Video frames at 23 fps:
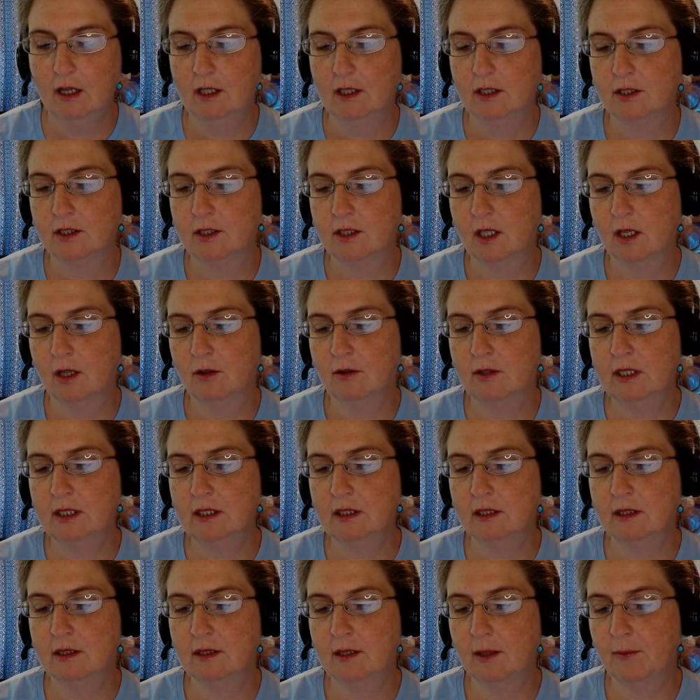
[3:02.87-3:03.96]
So this
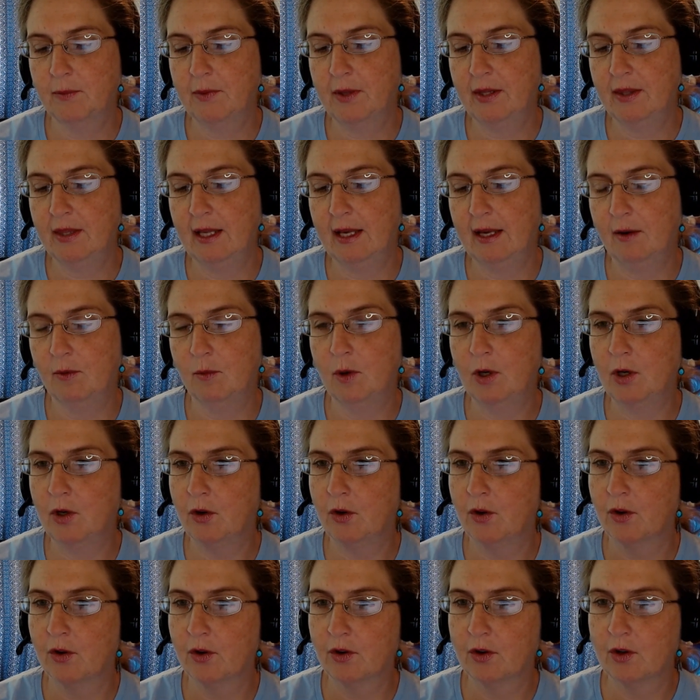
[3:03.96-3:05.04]
is something that where
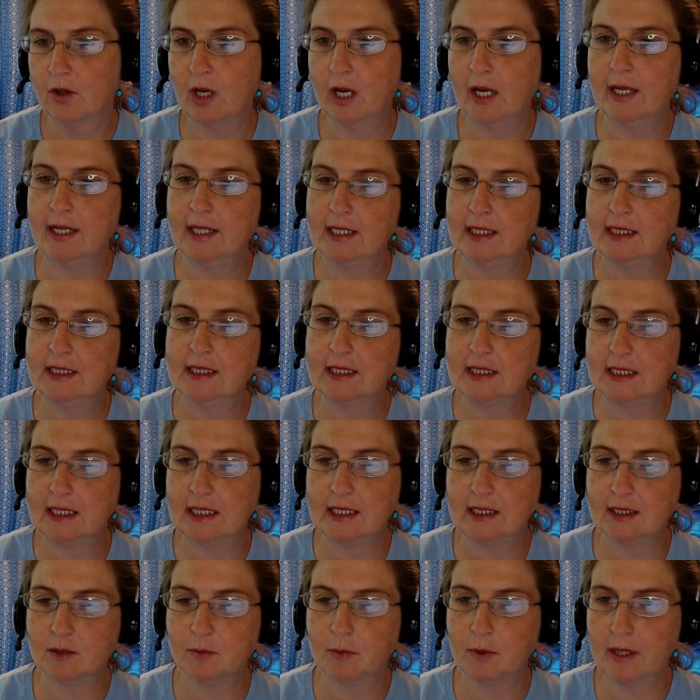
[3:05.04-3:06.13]
your gut
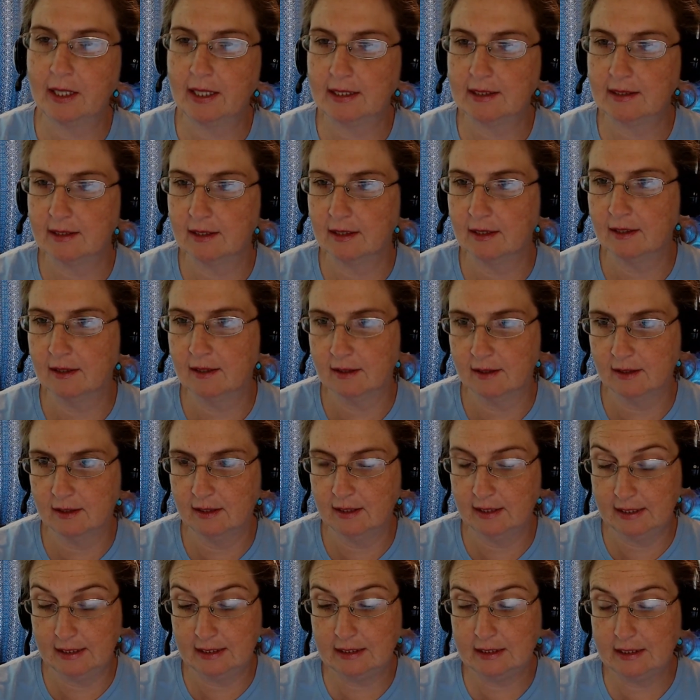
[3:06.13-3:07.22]
instinct plays uh,
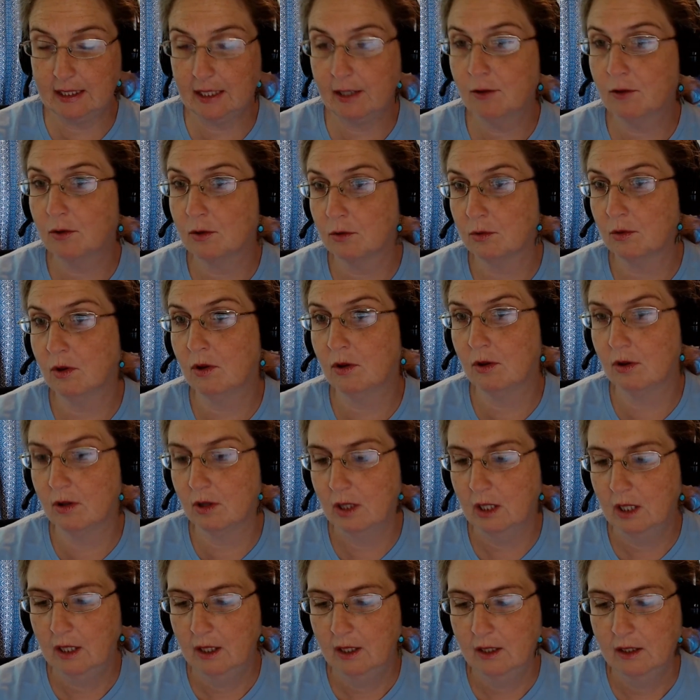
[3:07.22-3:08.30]
an integral role
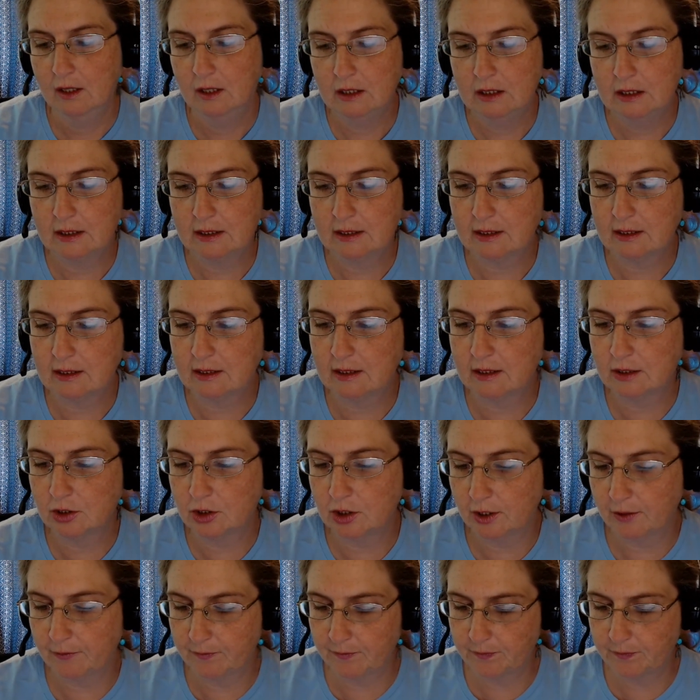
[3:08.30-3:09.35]
in this decision.